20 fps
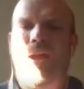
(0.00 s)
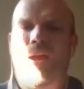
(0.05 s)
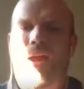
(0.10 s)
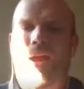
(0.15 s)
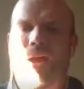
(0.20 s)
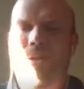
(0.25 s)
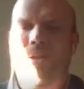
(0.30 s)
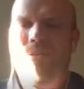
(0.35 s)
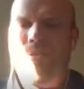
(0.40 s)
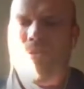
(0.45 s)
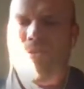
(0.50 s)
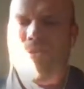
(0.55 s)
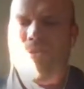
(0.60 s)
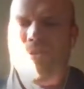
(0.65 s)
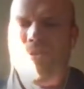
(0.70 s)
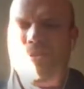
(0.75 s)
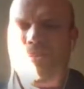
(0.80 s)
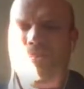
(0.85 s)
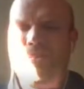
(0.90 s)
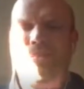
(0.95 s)
other
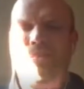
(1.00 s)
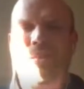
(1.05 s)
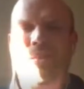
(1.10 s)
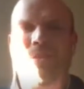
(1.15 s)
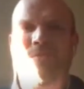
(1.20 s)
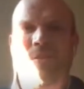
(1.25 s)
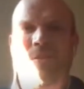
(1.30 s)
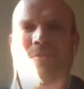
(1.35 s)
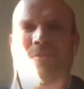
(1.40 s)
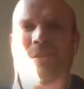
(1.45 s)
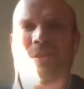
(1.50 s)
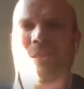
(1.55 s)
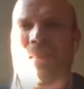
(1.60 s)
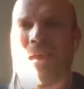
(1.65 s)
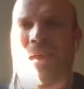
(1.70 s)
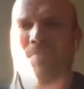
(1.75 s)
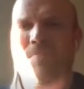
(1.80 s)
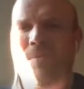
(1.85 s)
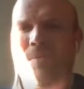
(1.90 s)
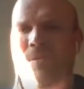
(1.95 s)
courses involve a
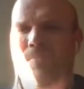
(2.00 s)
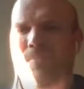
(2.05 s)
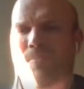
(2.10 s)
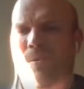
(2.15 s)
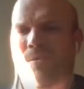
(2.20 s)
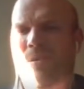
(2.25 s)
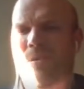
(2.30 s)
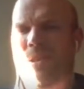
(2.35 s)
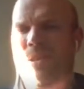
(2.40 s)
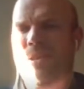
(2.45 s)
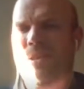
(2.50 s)
lab component.